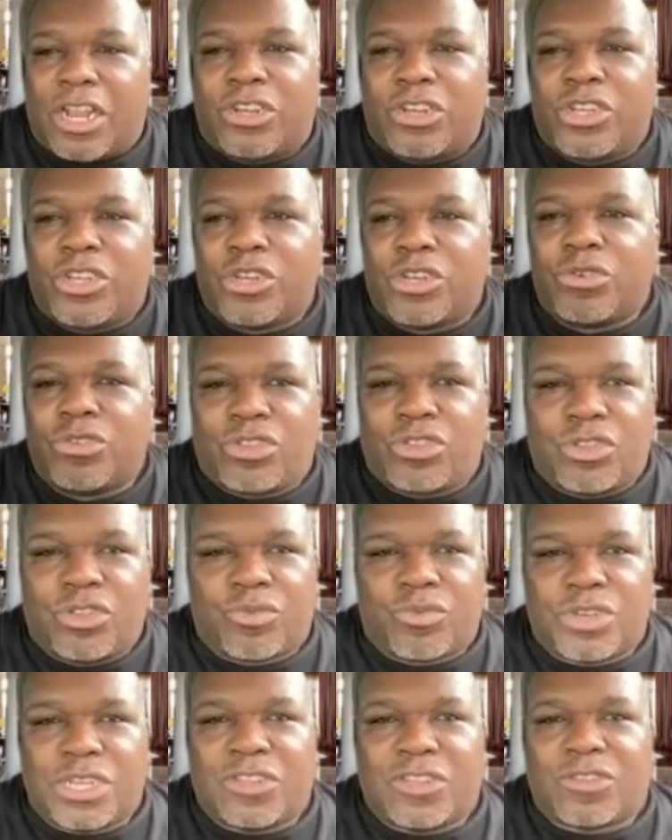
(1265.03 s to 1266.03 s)
Use the
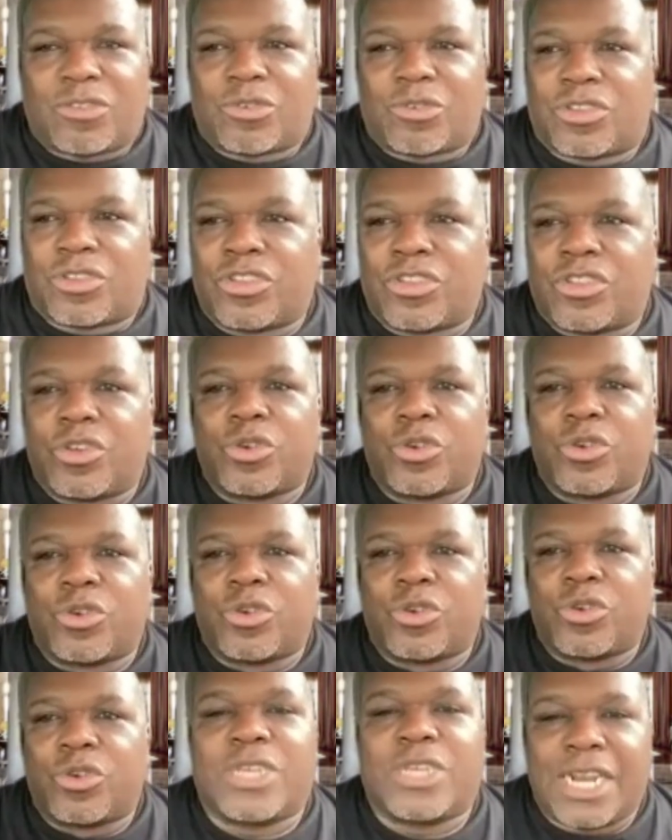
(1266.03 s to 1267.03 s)
resources.
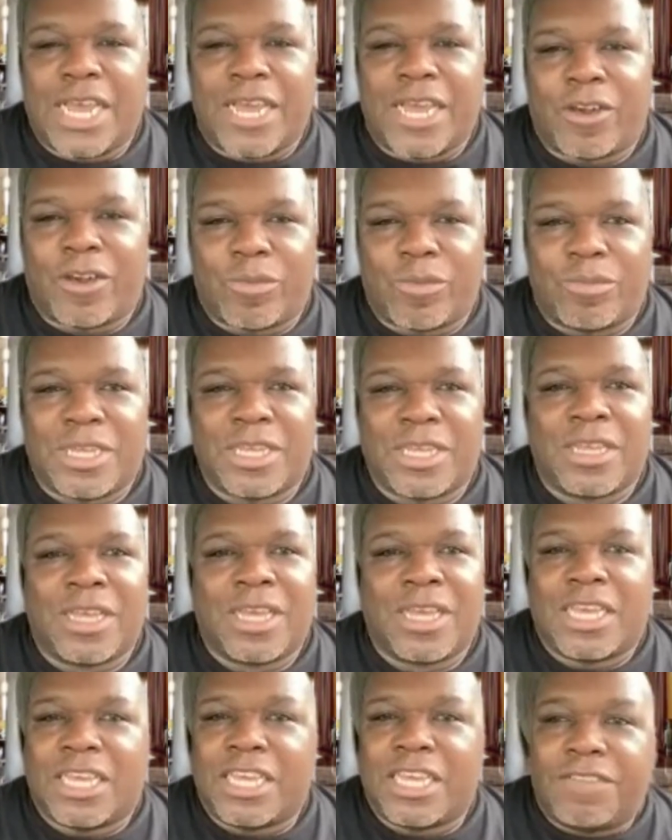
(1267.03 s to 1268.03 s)
Who can help
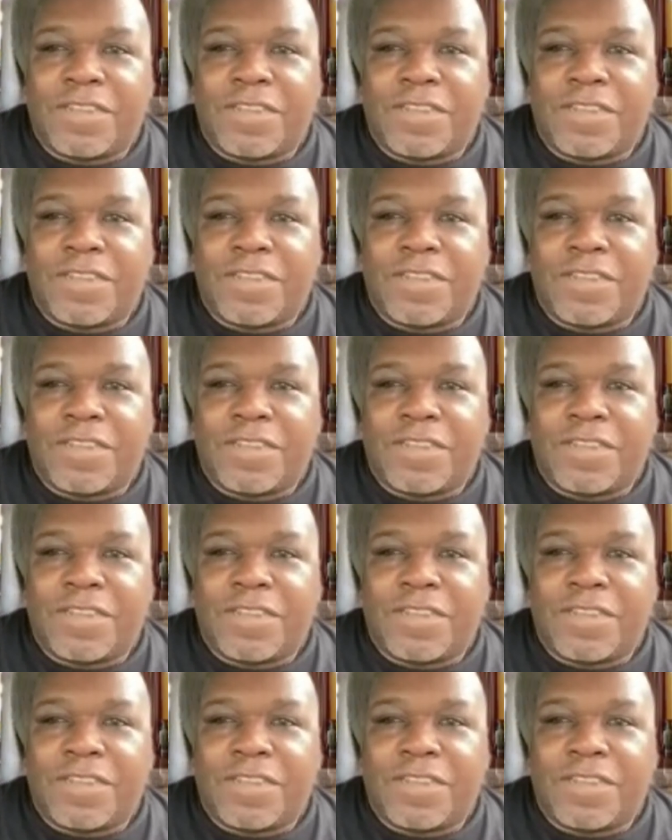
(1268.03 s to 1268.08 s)
me?